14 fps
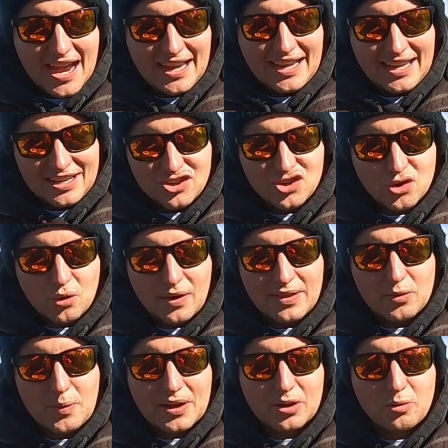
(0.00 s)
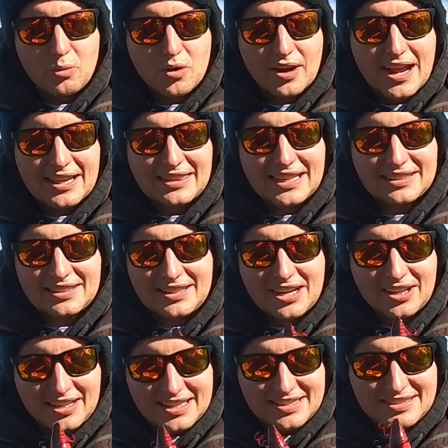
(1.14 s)
I enjoy the Wigglewort. I think that
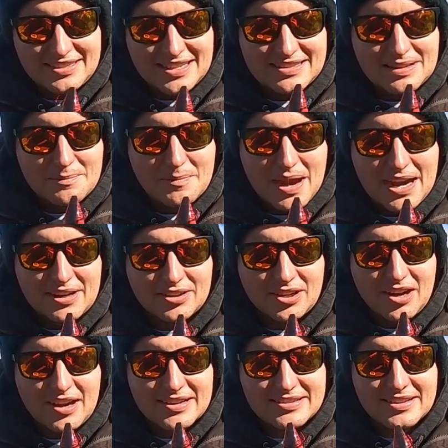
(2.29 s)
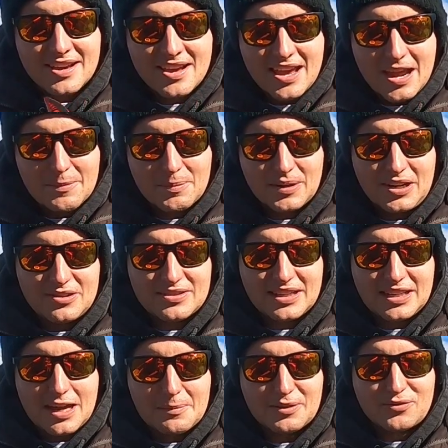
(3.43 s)
they're consistent bait across and
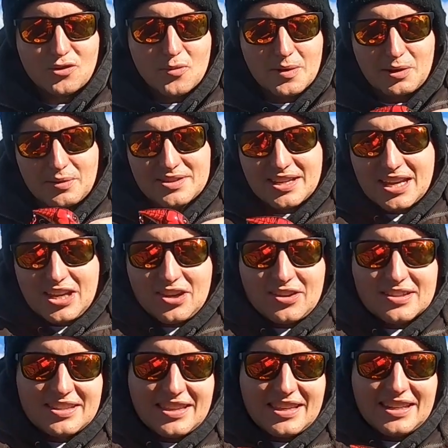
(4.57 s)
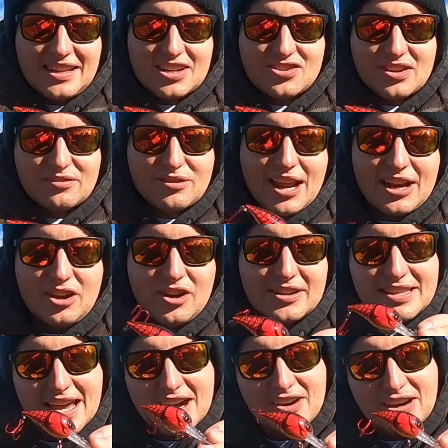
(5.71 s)
producing numbers for me. Once again, you can see the addition of red
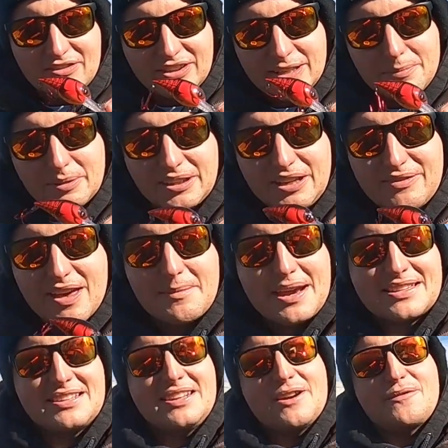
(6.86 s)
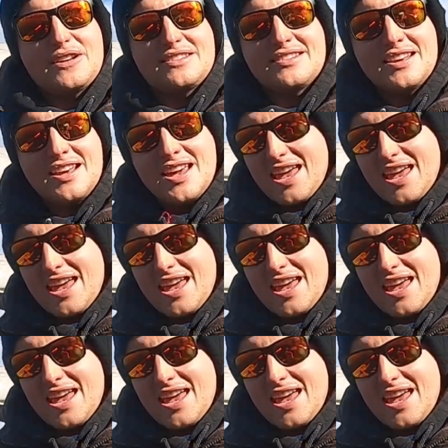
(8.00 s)
hooks there. I really believe that makes a difference